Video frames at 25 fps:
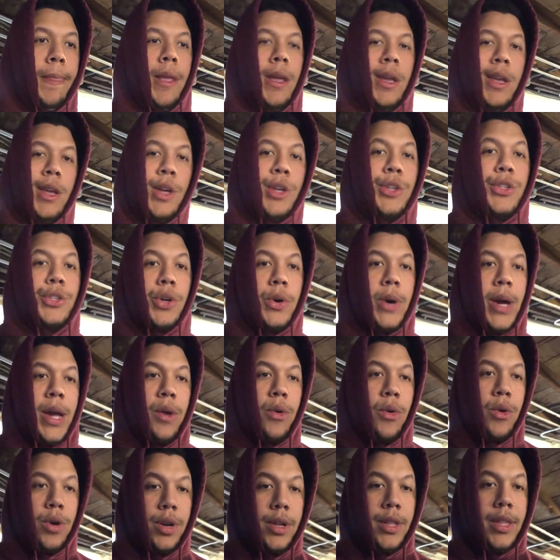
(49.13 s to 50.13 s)
So I
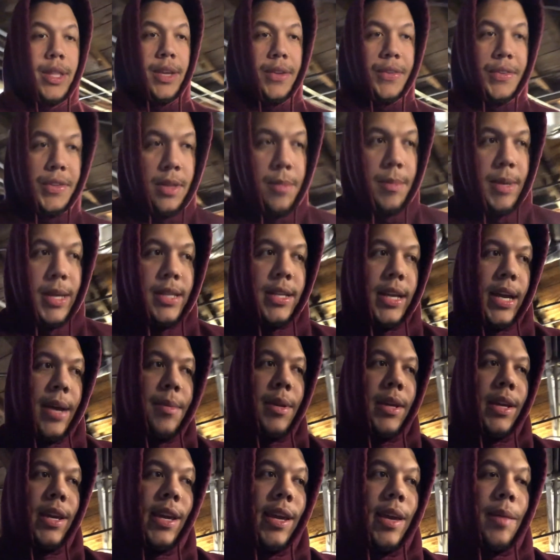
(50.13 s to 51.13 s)
ordered this in the meantime to
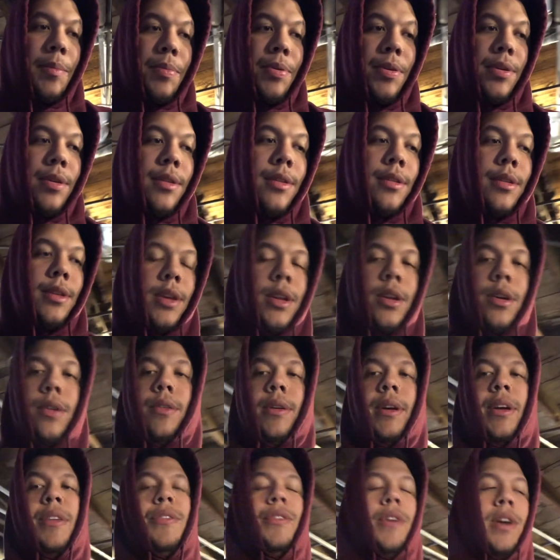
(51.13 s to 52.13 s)
keep,
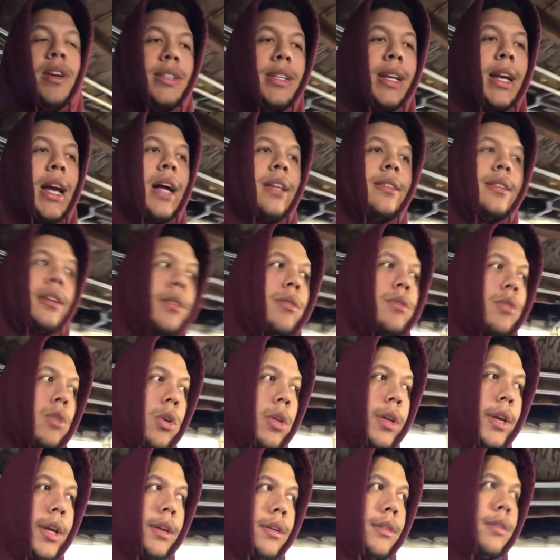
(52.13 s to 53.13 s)
as far as the content
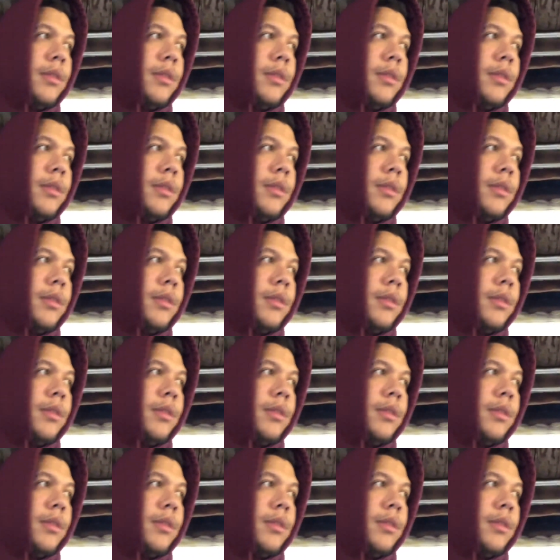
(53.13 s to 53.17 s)
rolling.